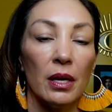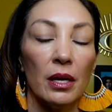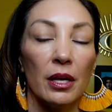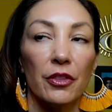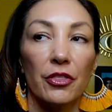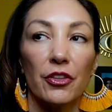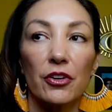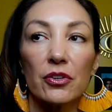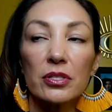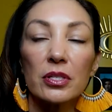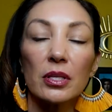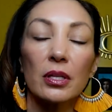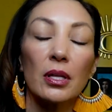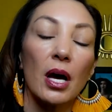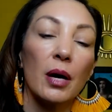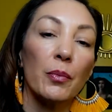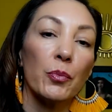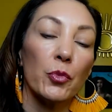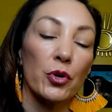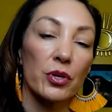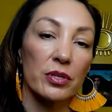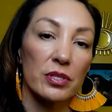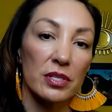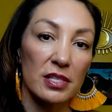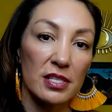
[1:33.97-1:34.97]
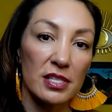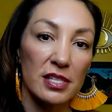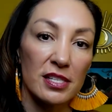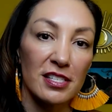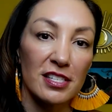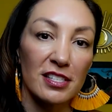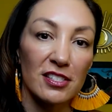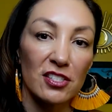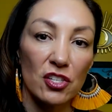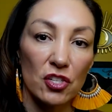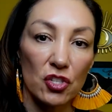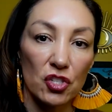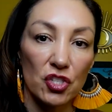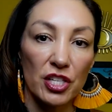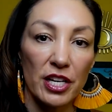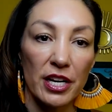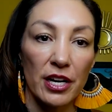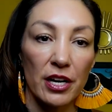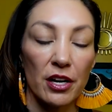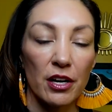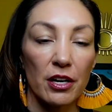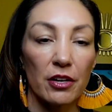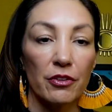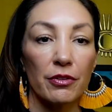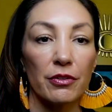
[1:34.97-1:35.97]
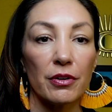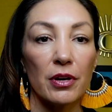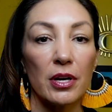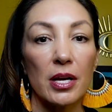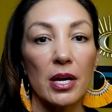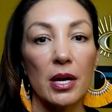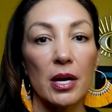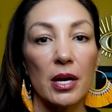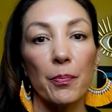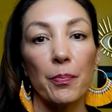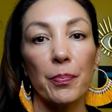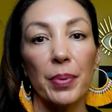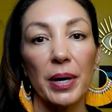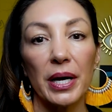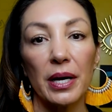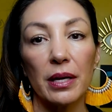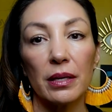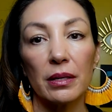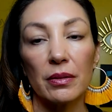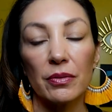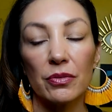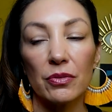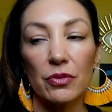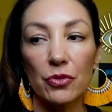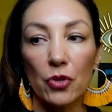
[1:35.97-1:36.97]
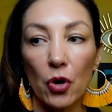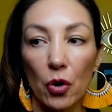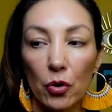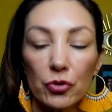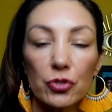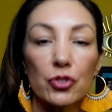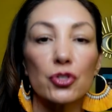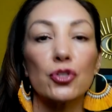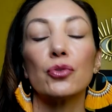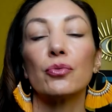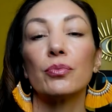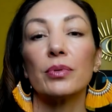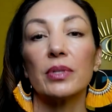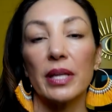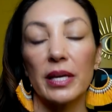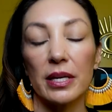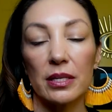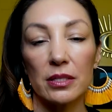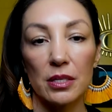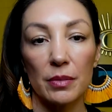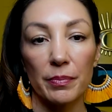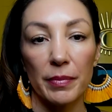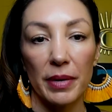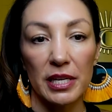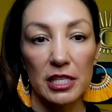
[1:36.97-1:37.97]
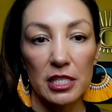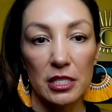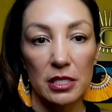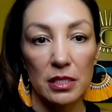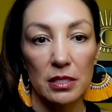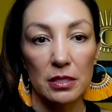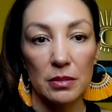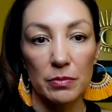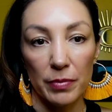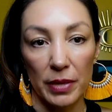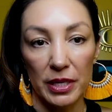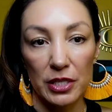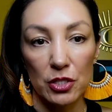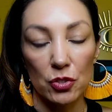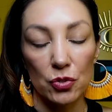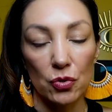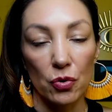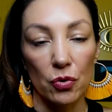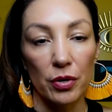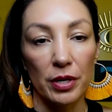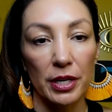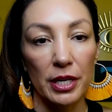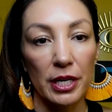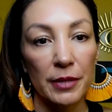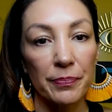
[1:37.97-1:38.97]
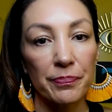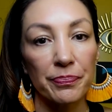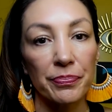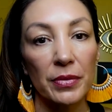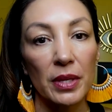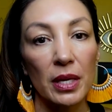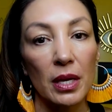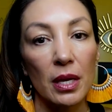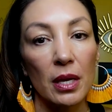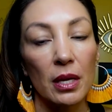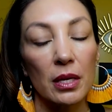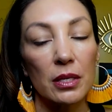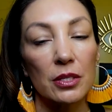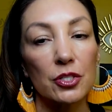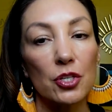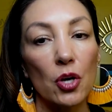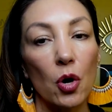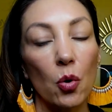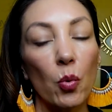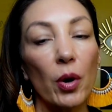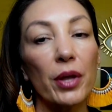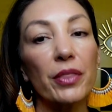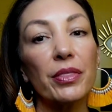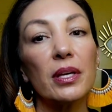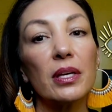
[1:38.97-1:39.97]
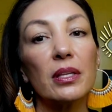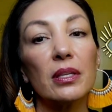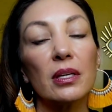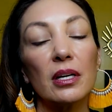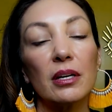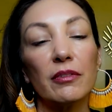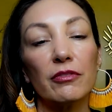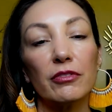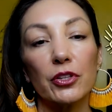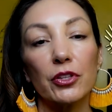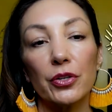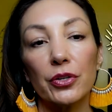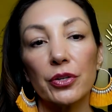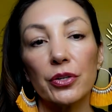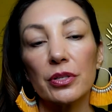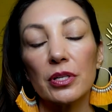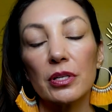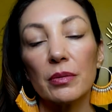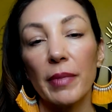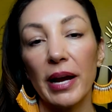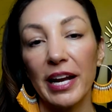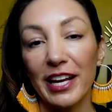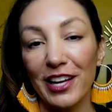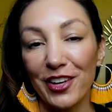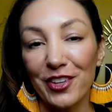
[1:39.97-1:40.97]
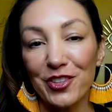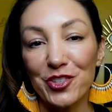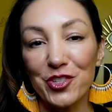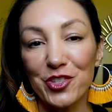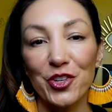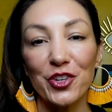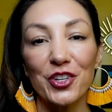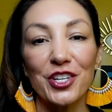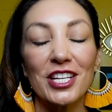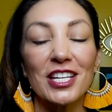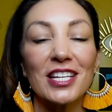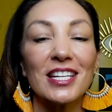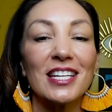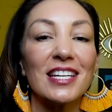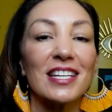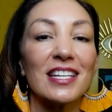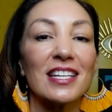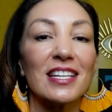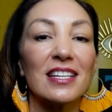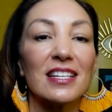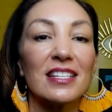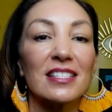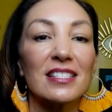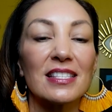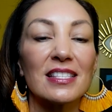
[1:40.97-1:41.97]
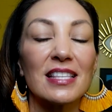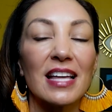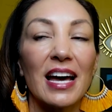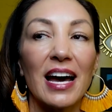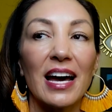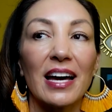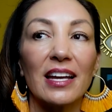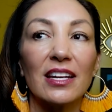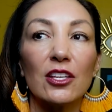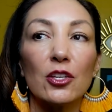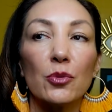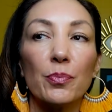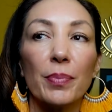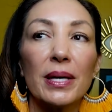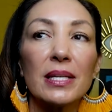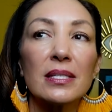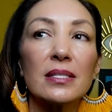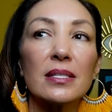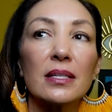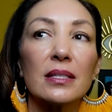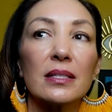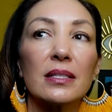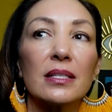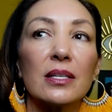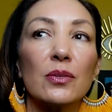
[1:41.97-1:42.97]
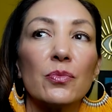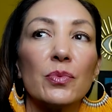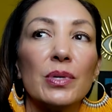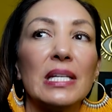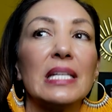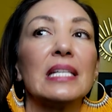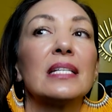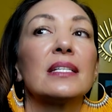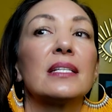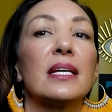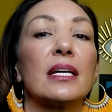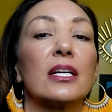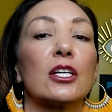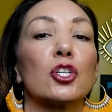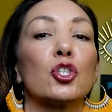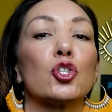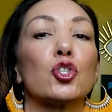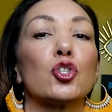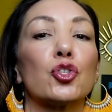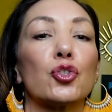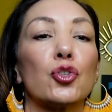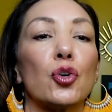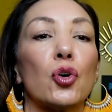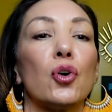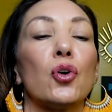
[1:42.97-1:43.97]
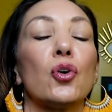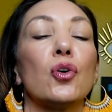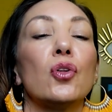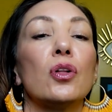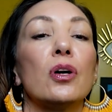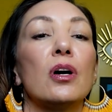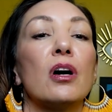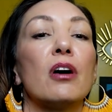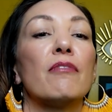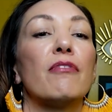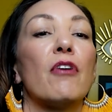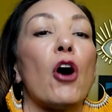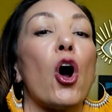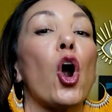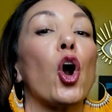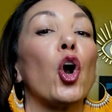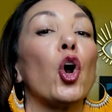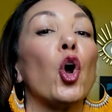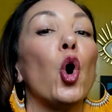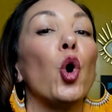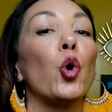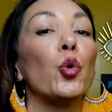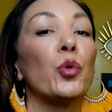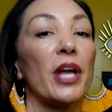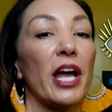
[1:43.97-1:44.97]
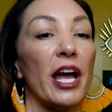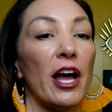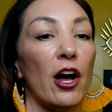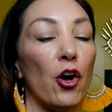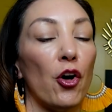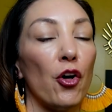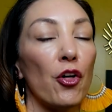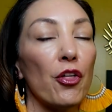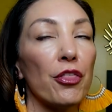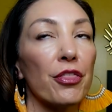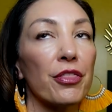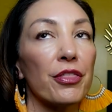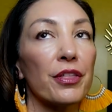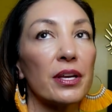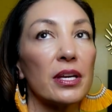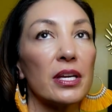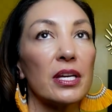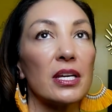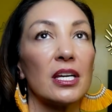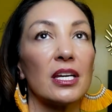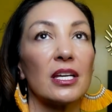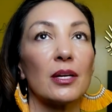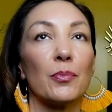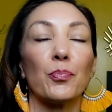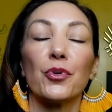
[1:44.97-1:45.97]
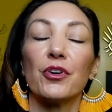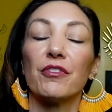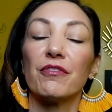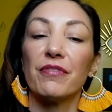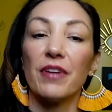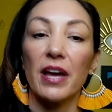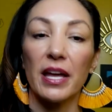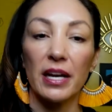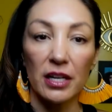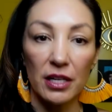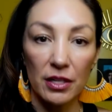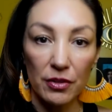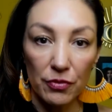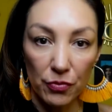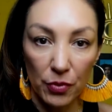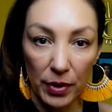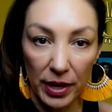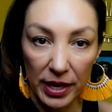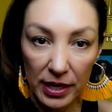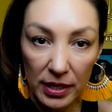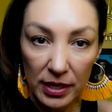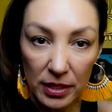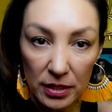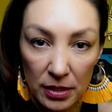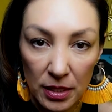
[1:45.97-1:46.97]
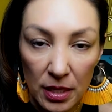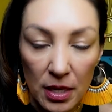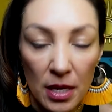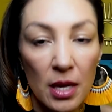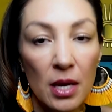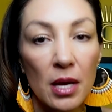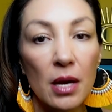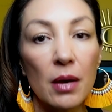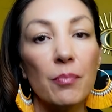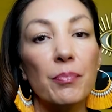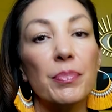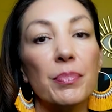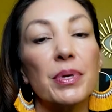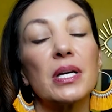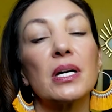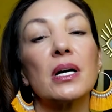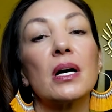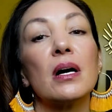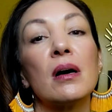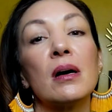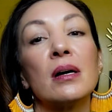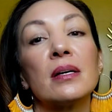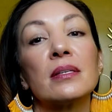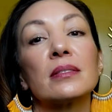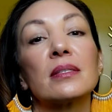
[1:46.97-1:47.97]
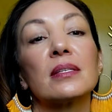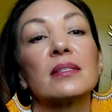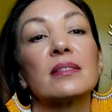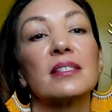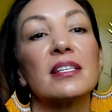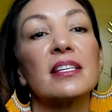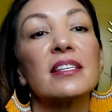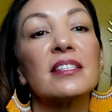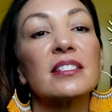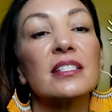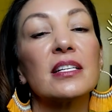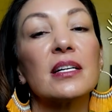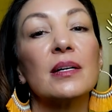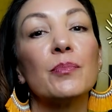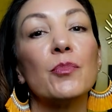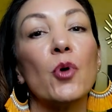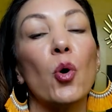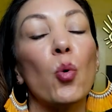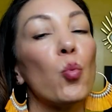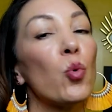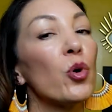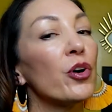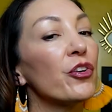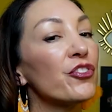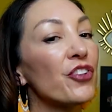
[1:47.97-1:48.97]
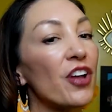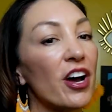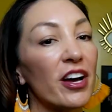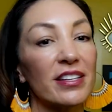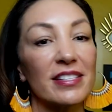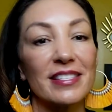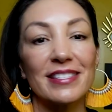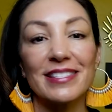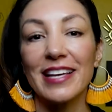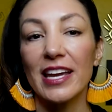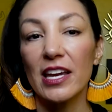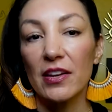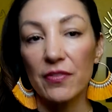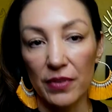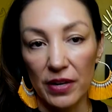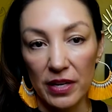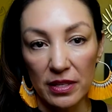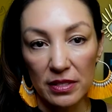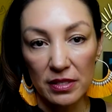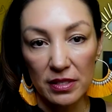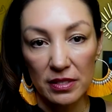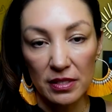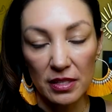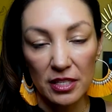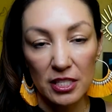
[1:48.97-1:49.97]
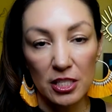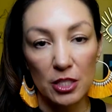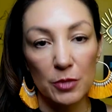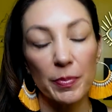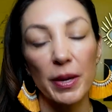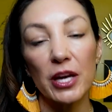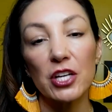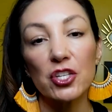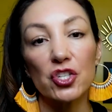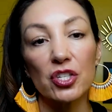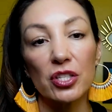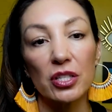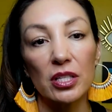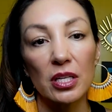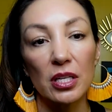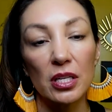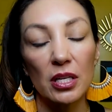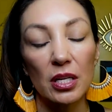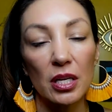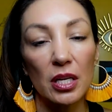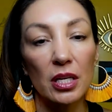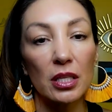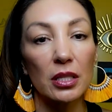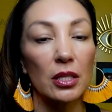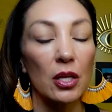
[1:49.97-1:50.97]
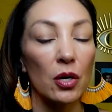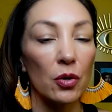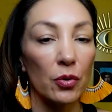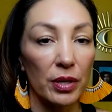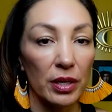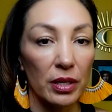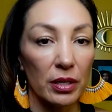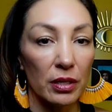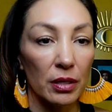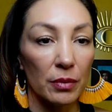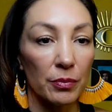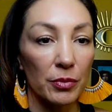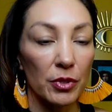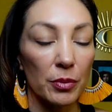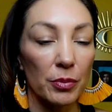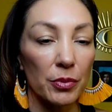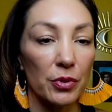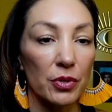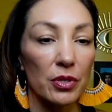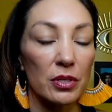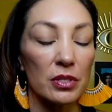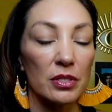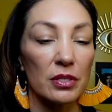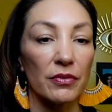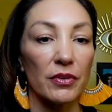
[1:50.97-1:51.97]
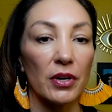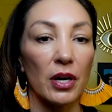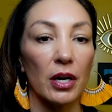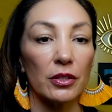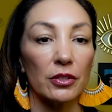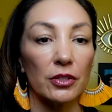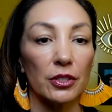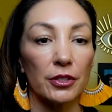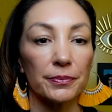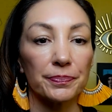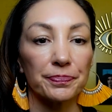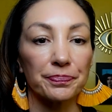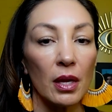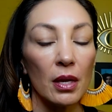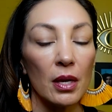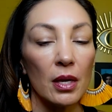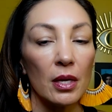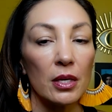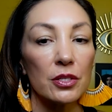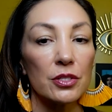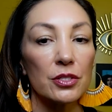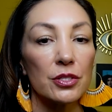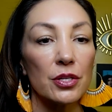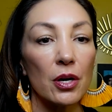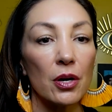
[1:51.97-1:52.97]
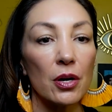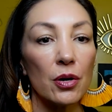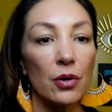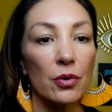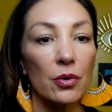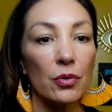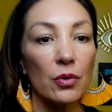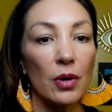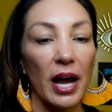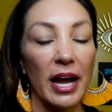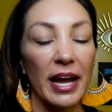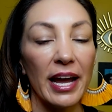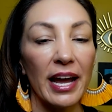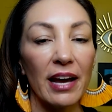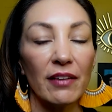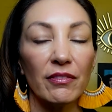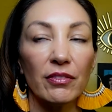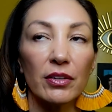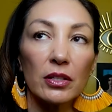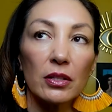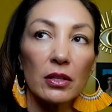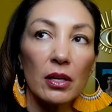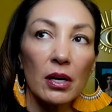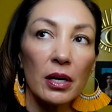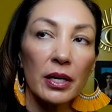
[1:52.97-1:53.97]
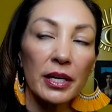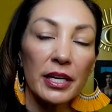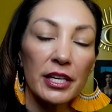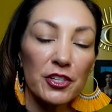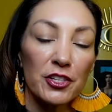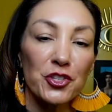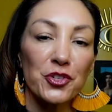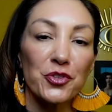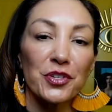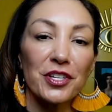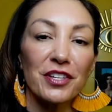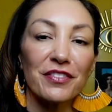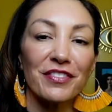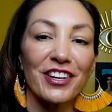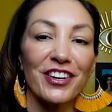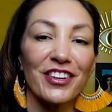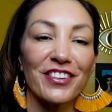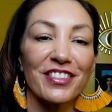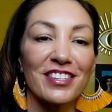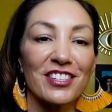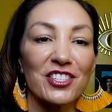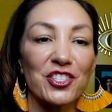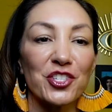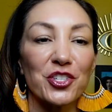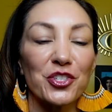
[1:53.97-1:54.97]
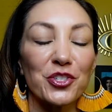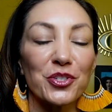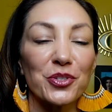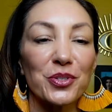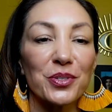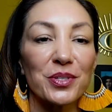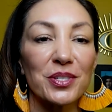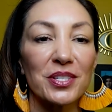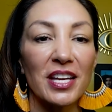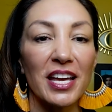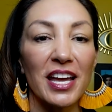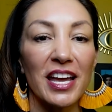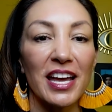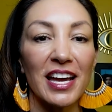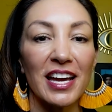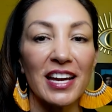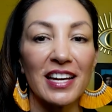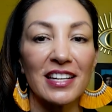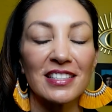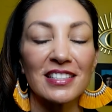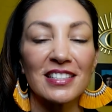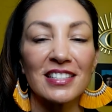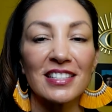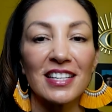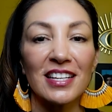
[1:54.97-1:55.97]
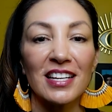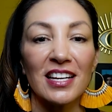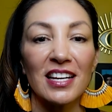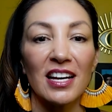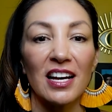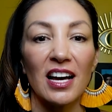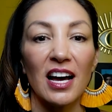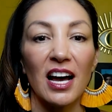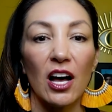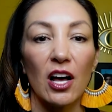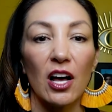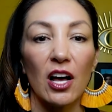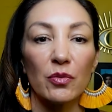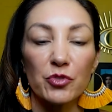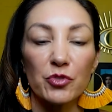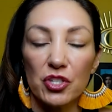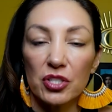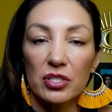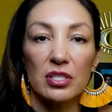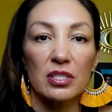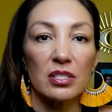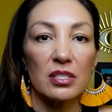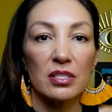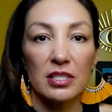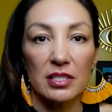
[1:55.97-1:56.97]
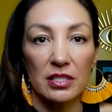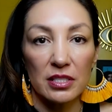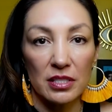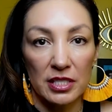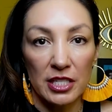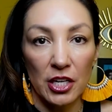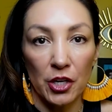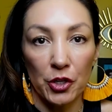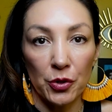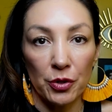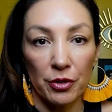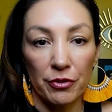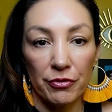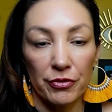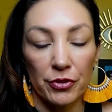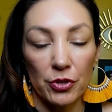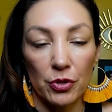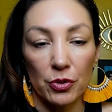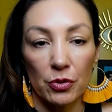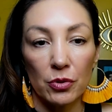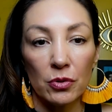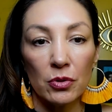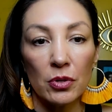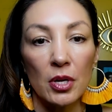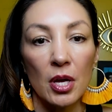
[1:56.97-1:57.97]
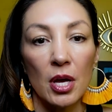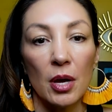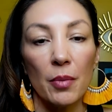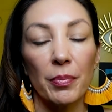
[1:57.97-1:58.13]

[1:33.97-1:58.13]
There's a lot more statistics to share, but those two relate to my story. So one thing that I've learned in my health journey is that we need to take control of our own health in preventative ways because the system will not save us, especially in low-income communities of color. So I have a long history of health issues, and I'll just tell you a few.